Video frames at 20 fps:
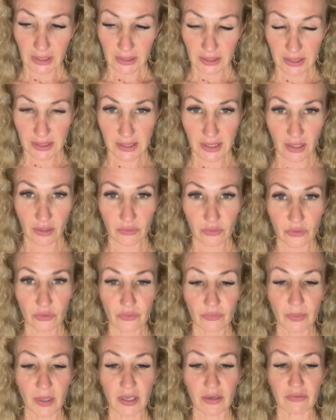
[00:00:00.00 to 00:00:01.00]
the sound
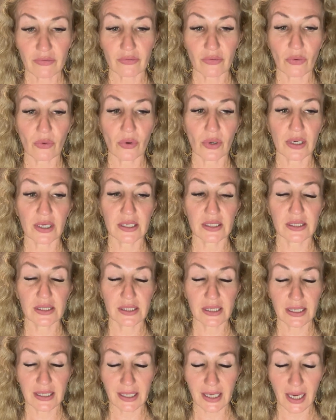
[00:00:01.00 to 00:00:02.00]
of my voice,
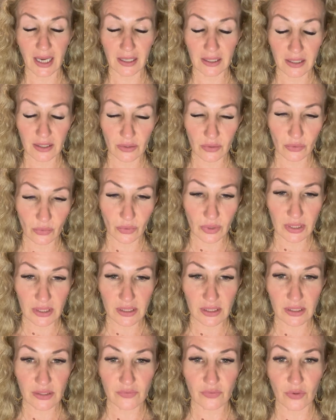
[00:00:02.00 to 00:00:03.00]
any other
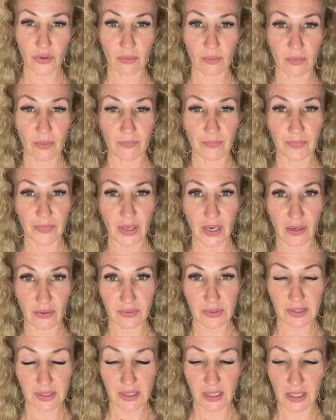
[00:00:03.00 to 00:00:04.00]
noises from
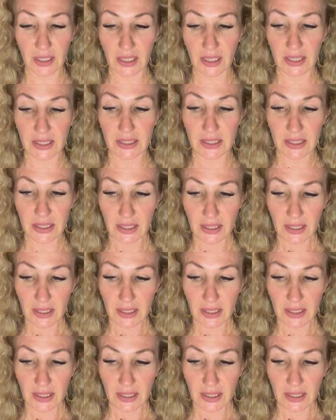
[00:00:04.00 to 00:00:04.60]
outside,